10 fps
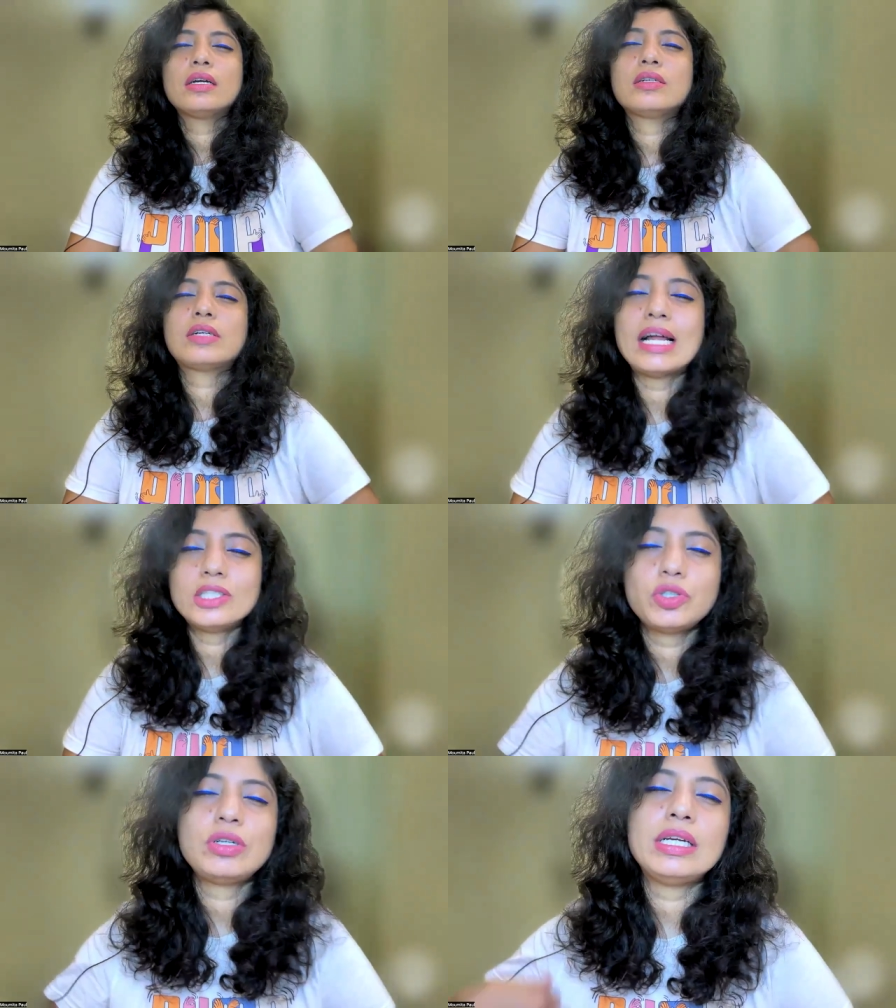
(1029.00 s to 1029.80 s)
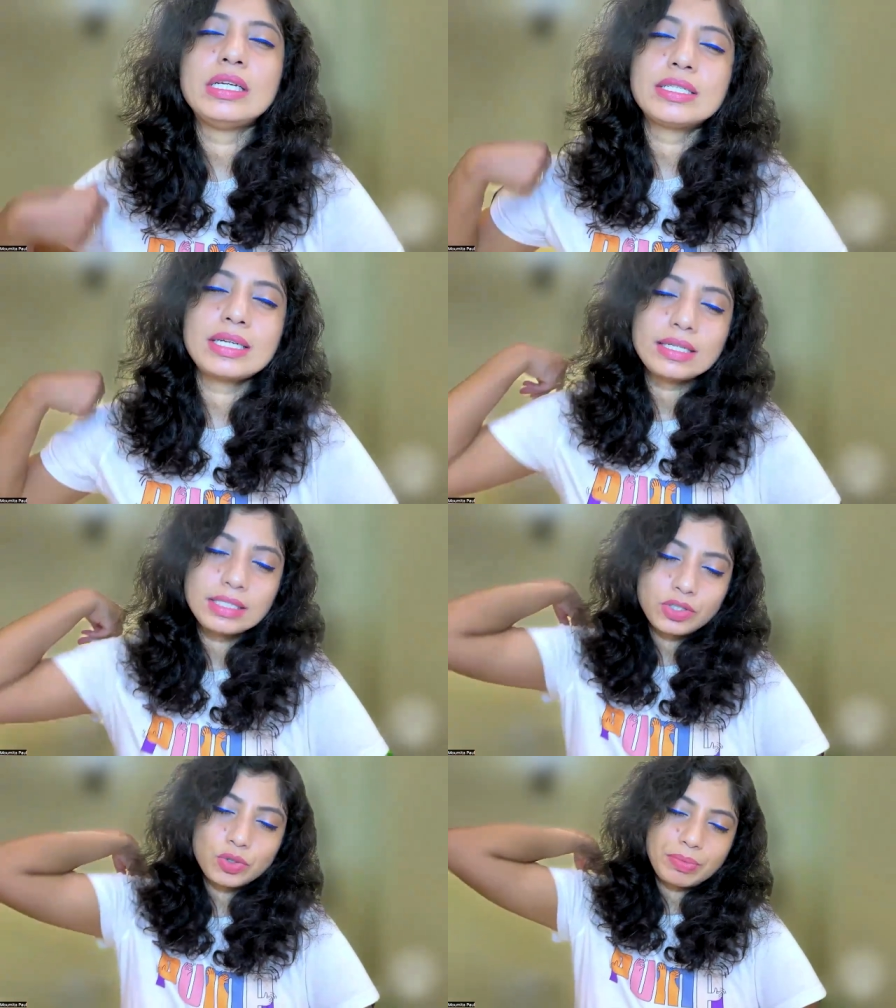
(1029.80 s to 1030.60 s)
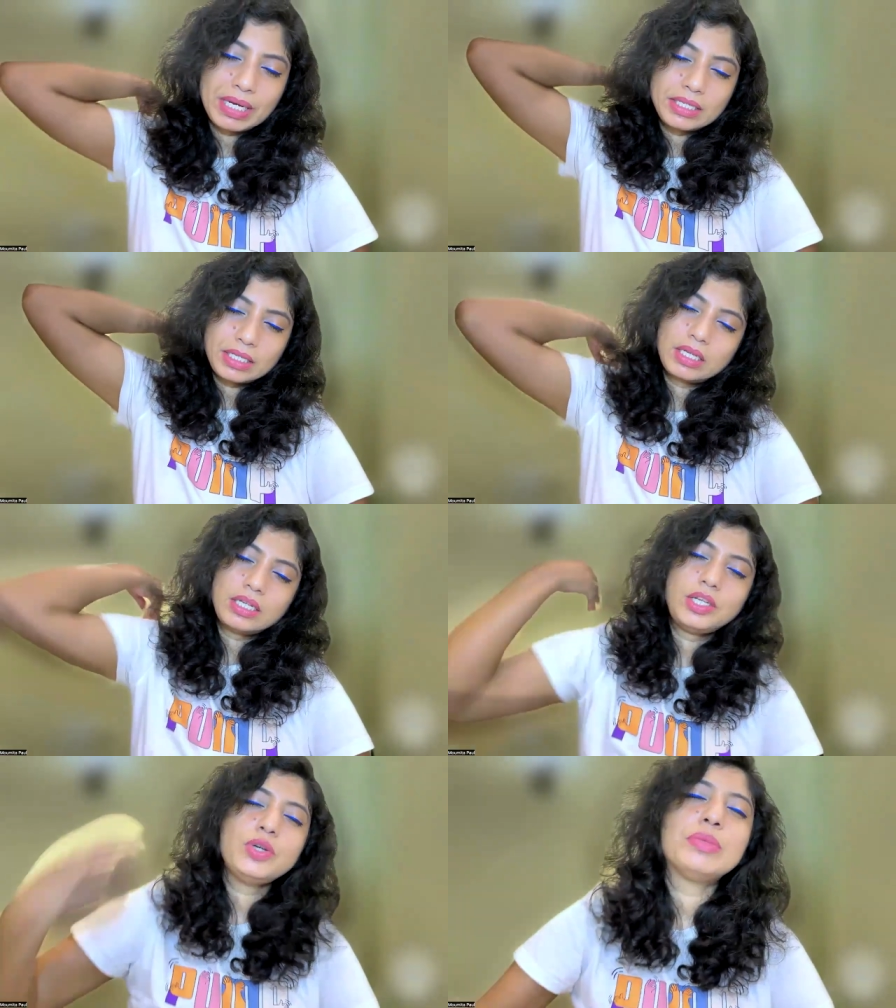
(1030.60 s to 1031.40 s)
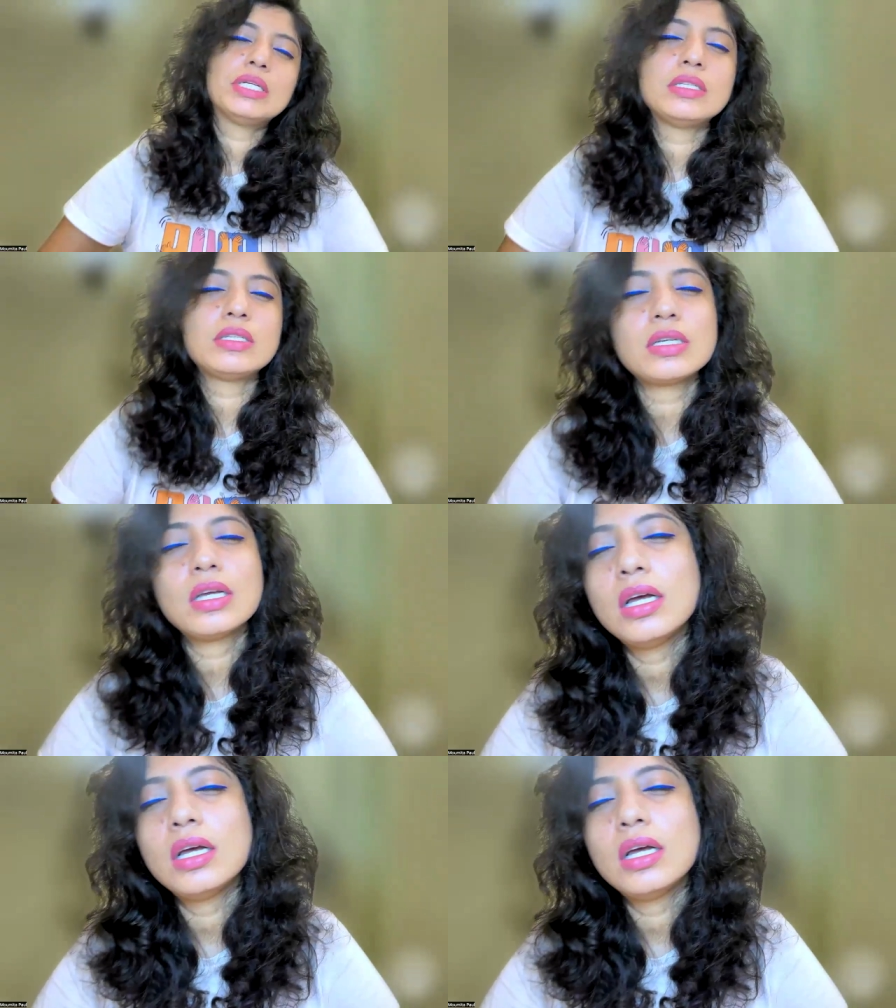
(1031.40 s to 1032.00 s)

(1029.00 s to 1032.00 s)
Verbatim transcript: gradually starting to meet humans